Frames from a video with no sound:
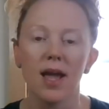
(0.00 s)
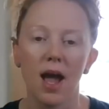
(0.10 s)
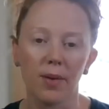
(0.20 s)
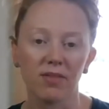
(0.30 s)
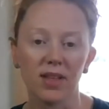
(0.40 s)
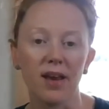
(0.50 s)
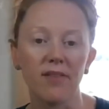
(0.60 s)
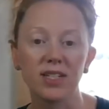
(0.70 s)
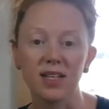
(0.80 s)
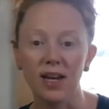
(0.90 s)
And we have a lot of
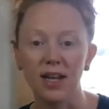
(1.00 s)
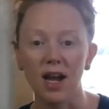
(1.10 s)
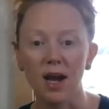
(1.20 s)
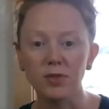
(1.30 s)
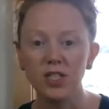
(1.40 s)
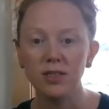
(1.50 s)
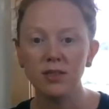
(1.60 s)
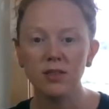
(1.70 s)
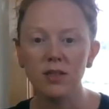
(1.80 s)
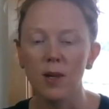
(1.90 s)
exciting
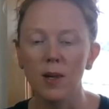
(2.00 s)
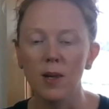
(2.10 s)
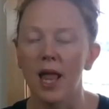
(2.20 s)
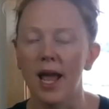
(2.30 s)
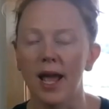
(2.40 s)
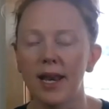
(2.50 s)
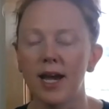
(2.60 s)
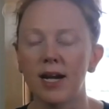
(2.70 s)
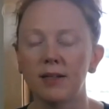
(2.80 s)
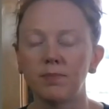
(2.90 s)
options and
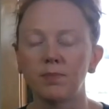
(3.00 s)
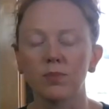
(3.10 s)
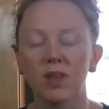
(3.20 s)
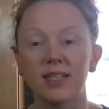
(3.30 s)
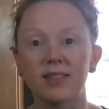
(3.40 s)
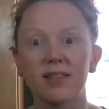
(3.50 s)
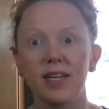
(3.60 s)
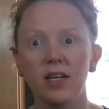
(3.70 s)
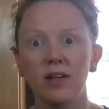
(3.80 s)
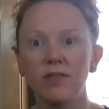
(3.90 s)

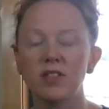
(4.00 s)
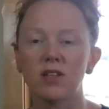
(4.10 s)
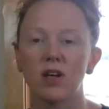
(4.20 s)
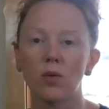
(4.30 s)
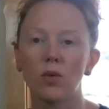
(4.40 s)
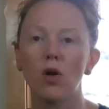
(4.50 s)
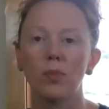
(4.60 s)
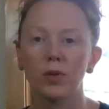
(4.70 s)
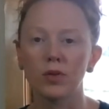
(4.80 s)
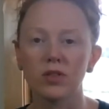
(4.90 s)
incentives, so hope
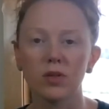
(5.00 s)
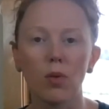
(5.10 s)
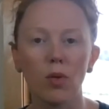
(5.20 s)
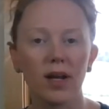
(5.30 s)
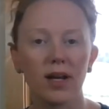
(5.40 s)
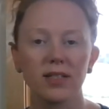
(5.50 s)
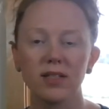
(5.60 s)
you'll support us.